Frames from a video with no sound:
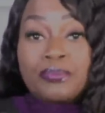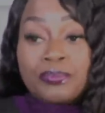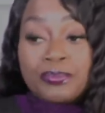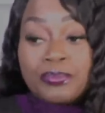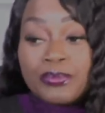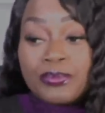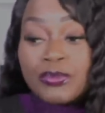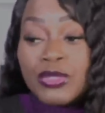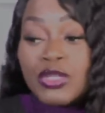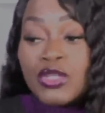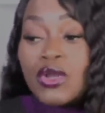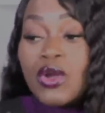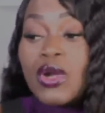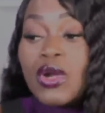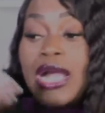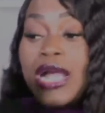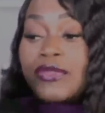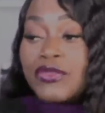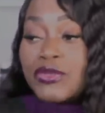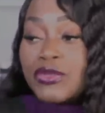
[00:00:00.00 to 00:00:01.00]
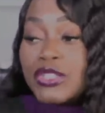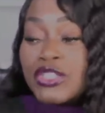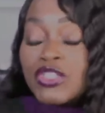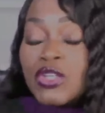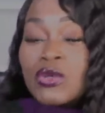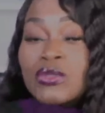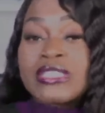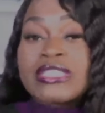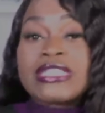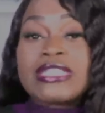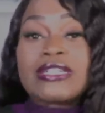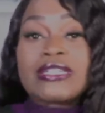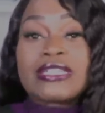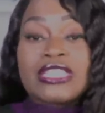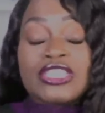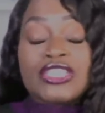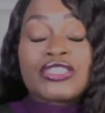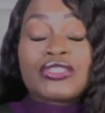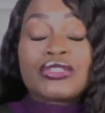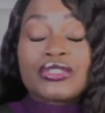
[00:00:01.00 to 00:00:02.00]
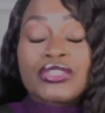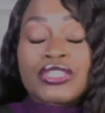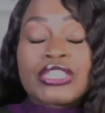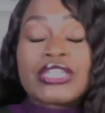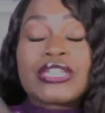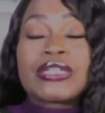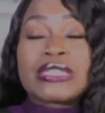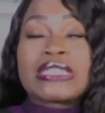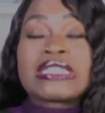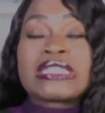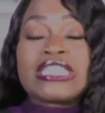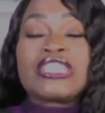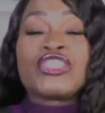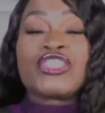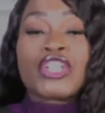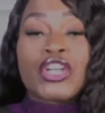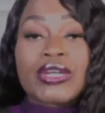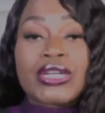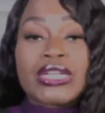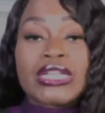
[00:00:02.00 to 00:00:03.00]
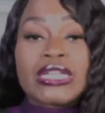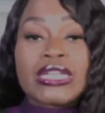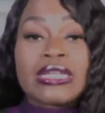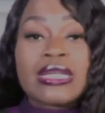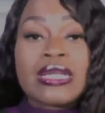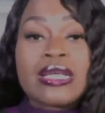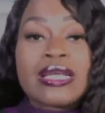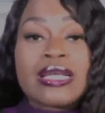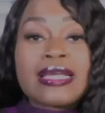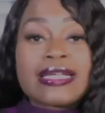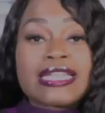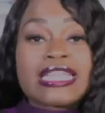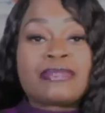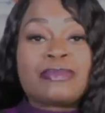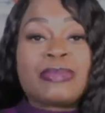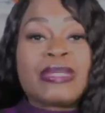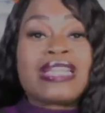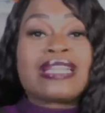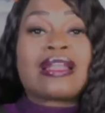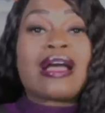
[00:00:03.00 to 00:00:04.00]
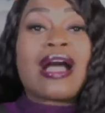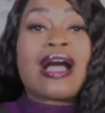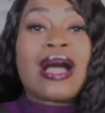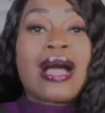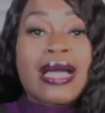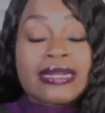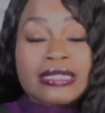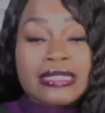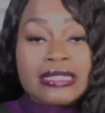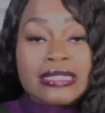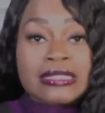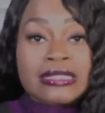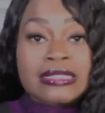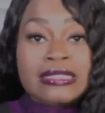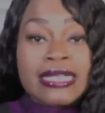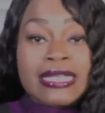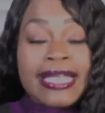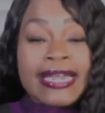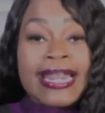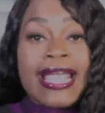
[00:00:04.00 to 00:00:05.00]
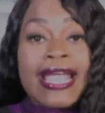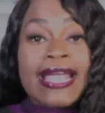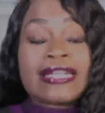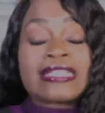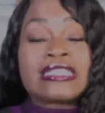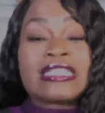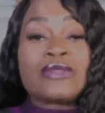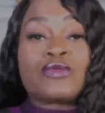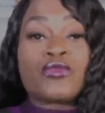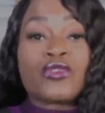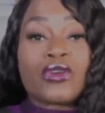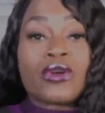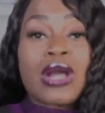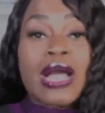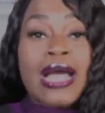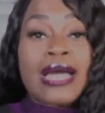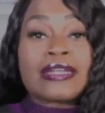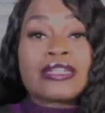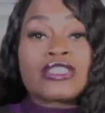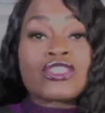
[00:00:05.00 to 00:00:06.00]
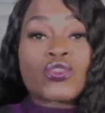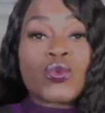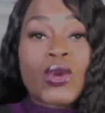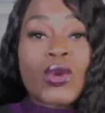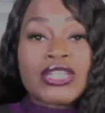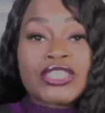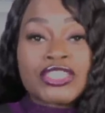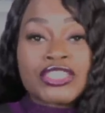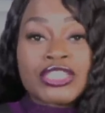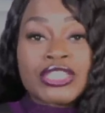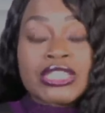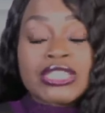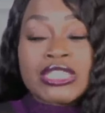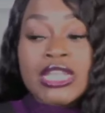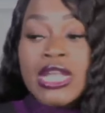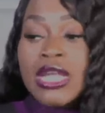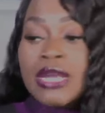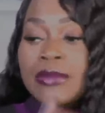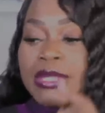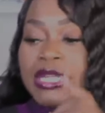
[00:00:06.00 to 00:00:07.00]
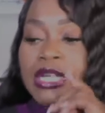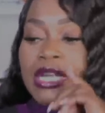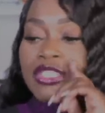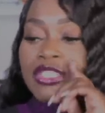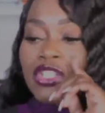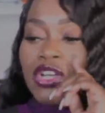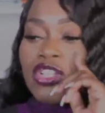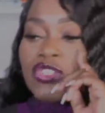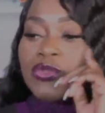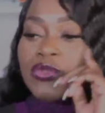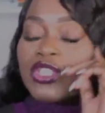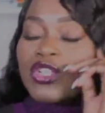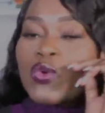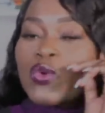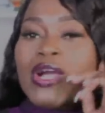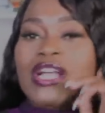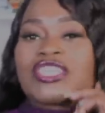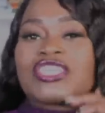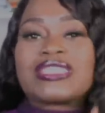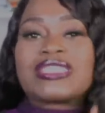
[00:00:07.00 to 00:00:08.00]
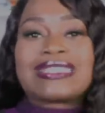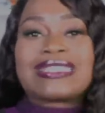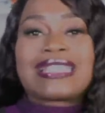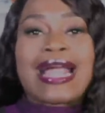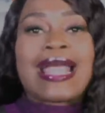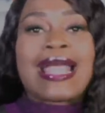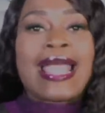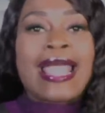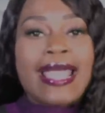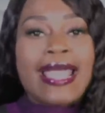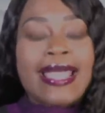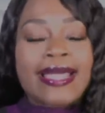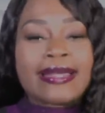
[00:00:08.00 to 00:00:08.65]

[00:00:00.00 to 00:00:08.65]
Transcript: you know, gone through this whole surrog- surrogacy journey, is being honest and asking real honest questions because those were the questions that I had,